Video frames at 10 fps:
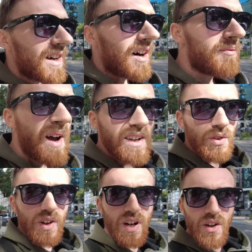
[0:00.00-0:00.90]
I've made it
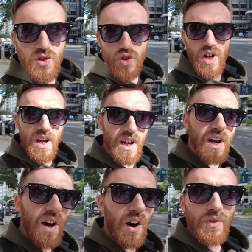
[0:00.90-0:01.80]
to the country
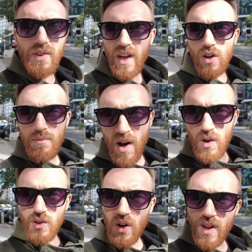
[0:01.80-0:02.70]
of Diego
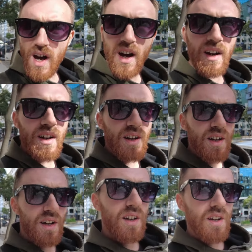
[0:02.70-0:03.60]
Maradona,
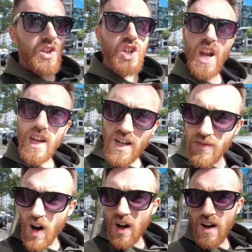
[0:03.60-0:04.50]
Che
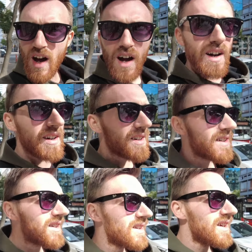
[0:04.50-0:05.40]
Guevara,
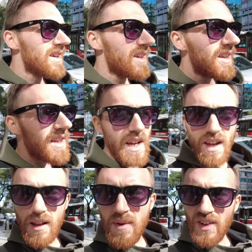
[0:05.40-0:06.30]

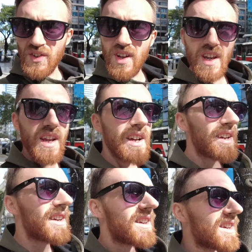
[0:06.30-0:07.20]
Lionel Messi,
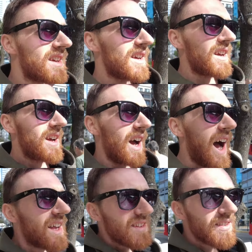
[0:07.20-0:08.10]

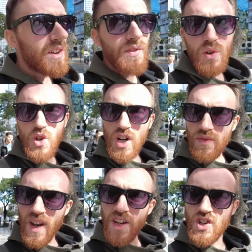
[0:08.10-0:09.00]
and a huge
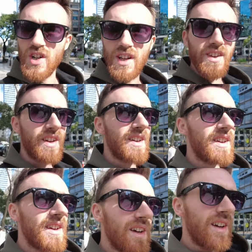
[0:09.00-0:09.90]
inflation.
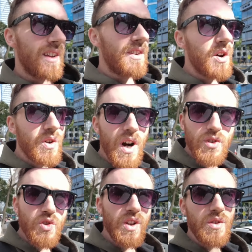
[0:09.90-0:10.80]
No
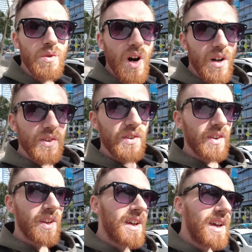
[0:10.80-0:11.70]
country in the world
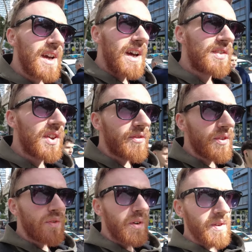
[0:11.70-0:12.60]
is
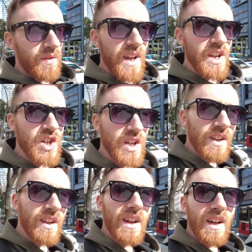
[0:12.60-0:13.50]
suffering from
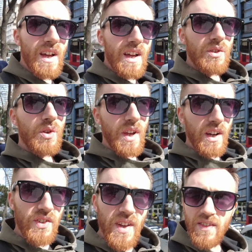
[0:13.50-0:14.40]
inflation to the
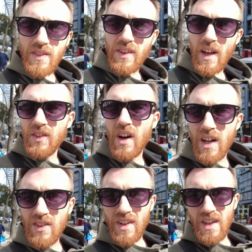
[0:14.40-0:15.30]
extent as
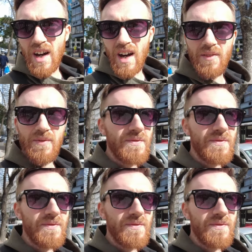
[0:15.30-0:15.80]
Argentina.